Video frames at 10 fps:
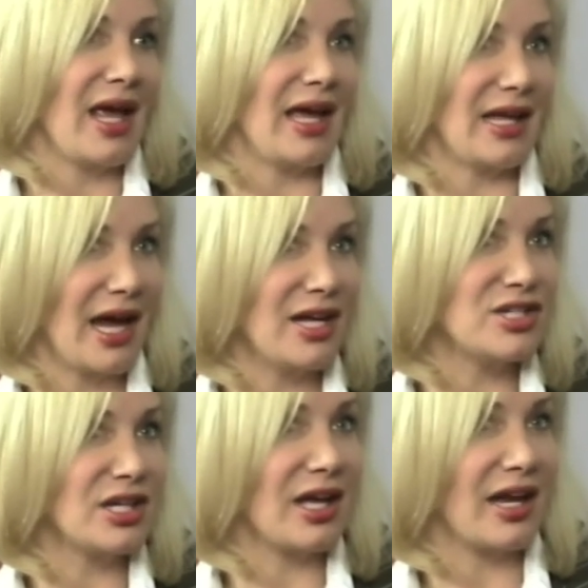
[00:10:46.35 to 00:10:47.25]

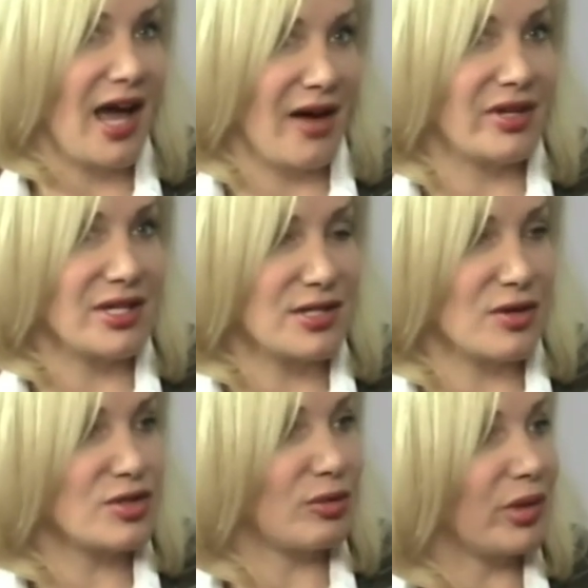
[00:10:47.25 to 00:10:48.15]
Engaging and having
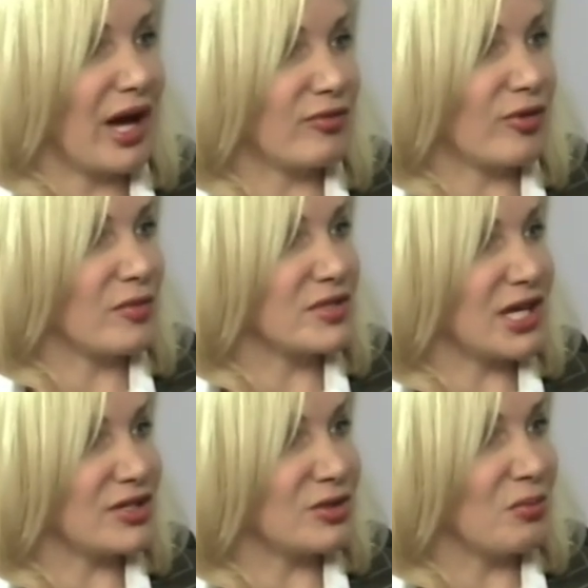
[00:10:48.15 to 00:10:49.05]
social platforms
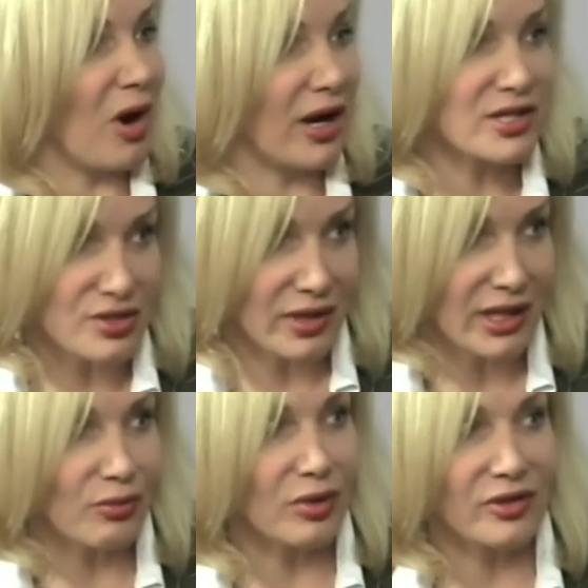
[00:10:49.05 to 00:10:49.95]
that do monitoring
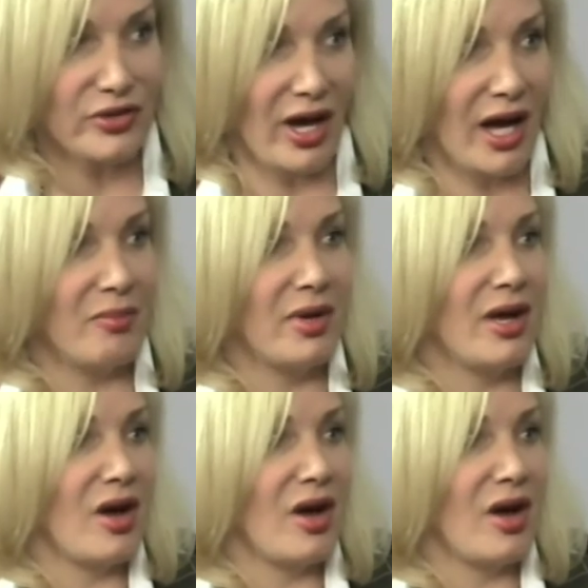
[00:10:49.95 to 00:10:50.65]
in real time,